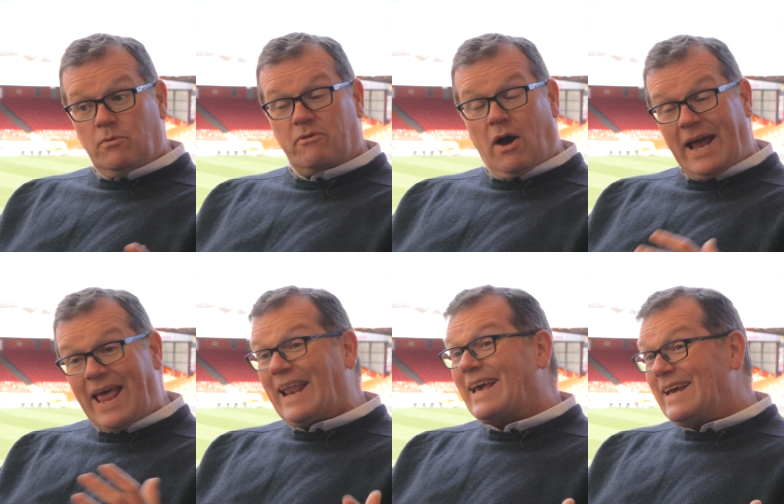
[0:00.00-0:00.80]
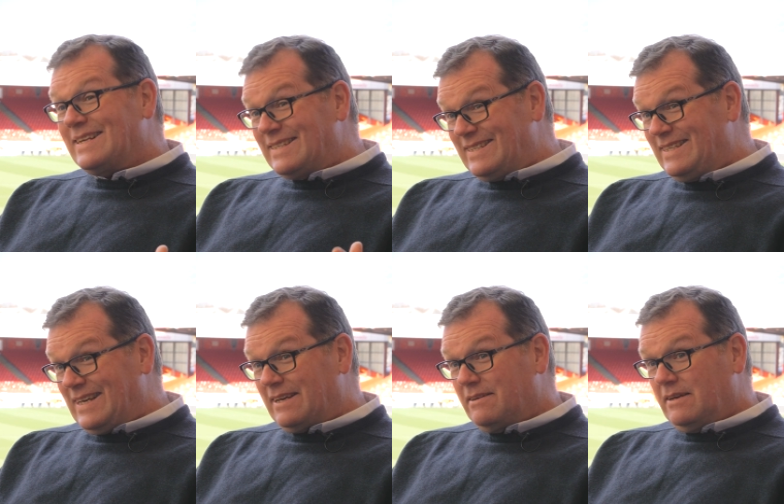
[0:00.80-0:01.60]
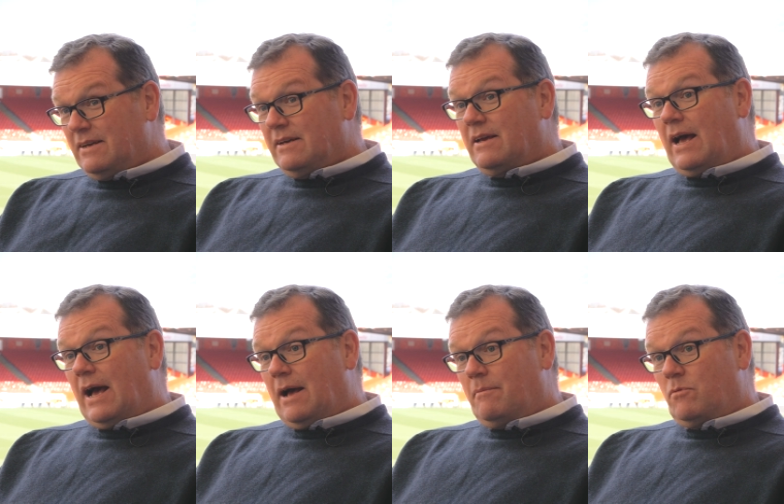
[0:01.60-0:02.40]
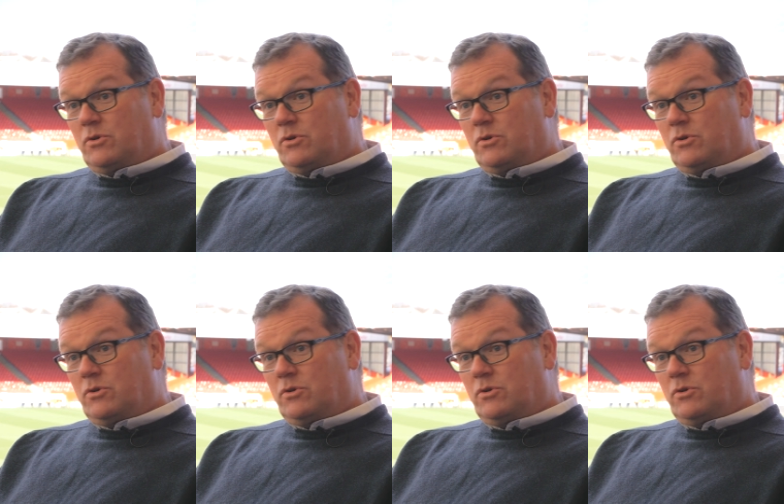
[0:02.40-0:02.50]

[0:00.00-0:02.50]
We've got unallocated seating, um,